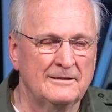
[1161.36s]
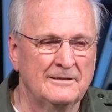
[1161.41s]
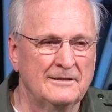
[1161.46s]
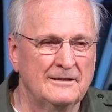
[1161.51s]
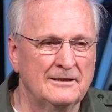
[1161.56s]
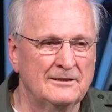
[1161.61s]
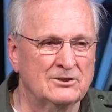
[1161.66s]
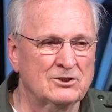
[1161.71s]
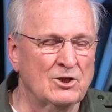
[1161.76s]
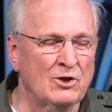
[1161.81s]

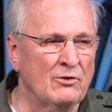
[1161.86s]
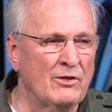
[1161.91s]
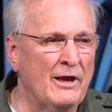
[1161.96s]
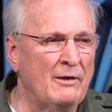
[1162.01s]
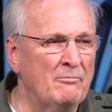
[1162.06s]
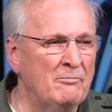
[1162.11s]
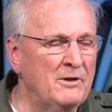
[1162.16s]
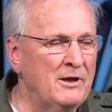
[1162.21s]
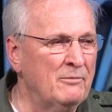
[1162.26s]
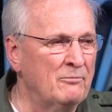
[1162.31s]
And so that
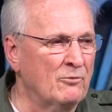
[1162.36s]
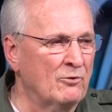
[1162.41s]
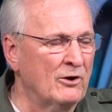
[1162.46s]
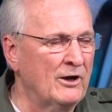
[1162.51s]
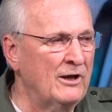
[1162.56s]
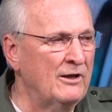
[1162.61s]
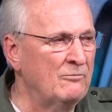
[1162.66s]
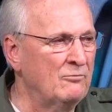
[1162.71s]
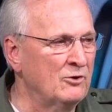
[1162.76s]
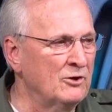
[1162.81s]

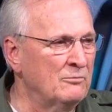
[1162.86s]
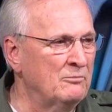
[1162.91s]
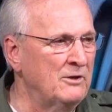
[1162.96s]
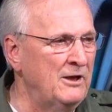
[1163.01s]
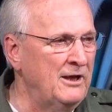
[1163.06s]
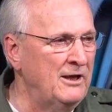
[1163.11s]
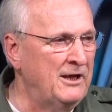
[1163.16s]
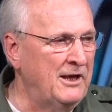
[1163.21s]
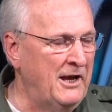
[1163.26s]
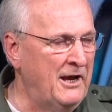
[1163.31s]
memory would be
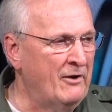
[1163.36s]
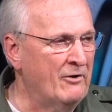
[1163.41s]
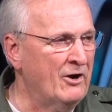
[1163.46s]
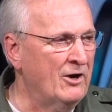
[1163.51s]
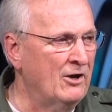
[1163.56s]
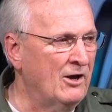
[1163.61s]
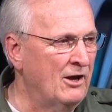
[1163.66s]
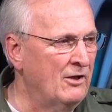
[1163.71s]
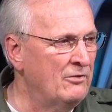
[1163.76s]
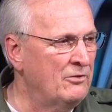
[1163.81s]
carried
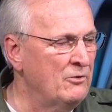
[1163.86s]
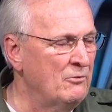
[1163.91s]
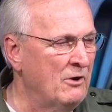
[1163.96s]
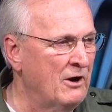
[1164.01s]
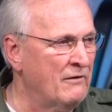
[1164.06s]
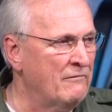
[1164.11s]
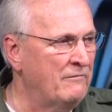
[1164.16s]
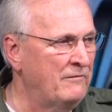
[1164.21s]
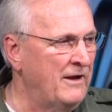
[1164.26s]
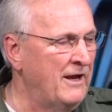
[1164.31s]
on through our
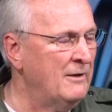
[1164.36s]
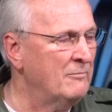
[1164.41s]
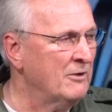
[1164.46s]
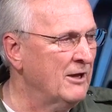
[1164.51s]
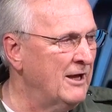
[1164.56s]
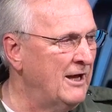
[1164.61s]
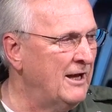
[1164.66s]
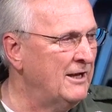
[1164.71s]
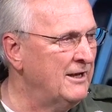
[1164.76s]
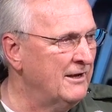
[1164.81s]
family.
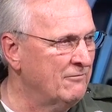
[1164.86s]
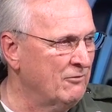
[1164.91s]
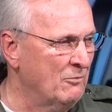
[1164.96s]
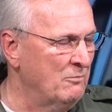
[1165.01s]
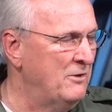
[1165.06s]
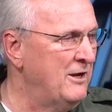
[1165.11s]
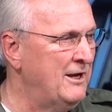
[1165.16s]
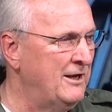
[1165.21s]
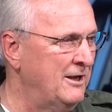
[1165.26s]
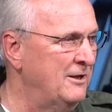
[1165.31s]
I never
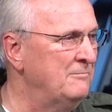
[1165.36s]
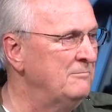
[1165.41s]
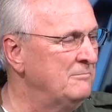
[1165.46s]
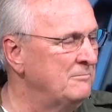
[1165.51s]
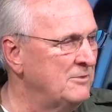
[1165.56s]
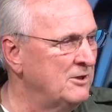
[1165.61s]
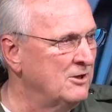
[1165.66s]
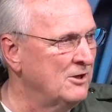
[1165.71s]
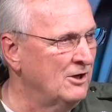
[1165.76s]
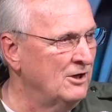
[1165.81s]
met him
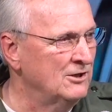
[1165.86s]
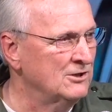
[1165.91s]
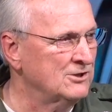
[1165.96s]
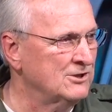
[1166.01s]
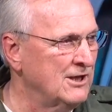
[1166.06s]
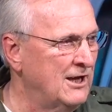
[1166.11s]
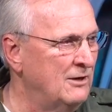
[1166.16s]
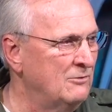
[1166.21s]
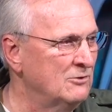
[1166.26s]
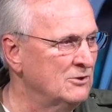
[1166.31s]
because
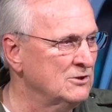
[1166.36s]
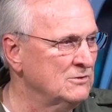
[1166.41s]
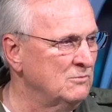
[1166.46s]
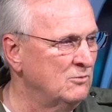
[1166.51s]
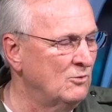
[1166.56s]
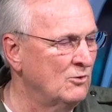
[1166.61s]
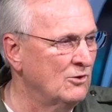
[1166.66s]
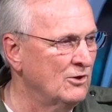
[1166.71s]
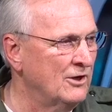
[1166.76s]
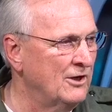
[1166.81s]
I was
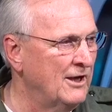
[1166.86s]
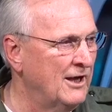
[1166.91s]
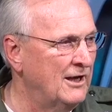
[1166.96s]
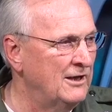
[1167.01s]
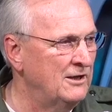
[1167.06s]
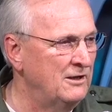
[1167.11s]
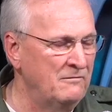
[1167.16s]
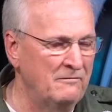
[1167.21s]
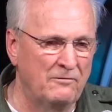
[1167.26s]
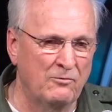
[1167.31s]
born in
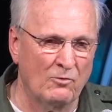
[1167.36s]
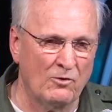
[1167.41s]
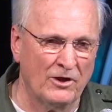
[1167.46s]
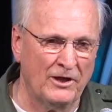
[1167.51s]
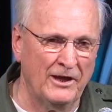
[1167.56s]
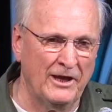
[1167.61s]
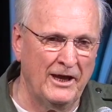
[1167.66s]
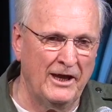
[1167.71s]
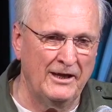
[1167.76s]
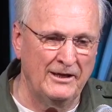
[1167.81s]

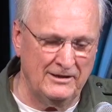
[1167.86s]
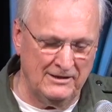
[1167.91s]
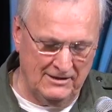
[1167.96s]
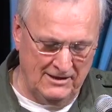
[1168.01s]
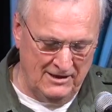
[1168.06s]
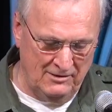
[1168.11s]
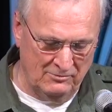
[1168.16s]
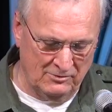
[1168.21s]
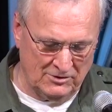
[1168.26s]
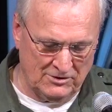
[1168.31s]
1948 and
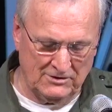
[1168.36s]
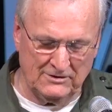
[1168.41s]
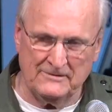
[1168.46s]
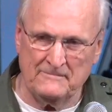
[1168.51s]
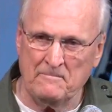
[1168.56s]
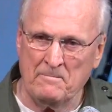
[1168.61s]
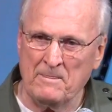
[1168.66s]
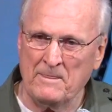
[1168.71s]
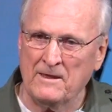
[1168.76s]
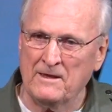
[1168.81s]
he was
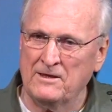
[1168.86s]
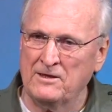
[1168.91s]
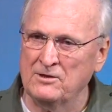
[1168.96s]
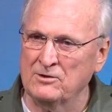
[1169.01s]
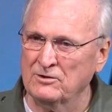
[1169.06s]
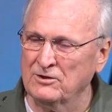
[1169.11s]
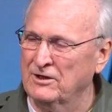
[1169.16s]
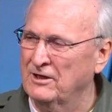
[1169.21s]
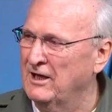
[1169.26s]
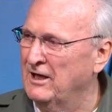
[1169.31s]

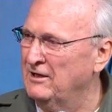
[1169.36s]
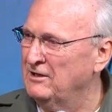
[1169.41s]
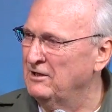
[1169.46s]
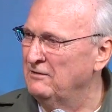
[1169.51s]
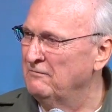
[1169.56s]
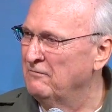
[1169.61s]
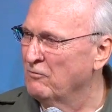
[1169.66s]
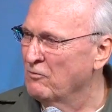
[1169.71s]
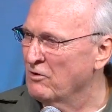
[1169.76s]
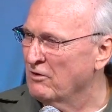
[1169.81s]
killed in
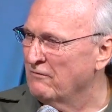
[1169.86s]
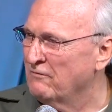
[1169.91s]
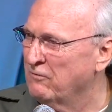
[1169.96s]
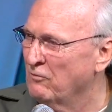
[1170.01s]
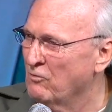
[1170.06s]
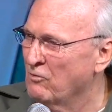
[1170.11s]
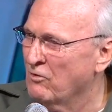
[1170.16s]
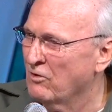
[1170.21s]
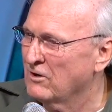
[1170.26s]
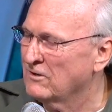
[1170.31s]

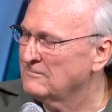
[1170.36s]
1944.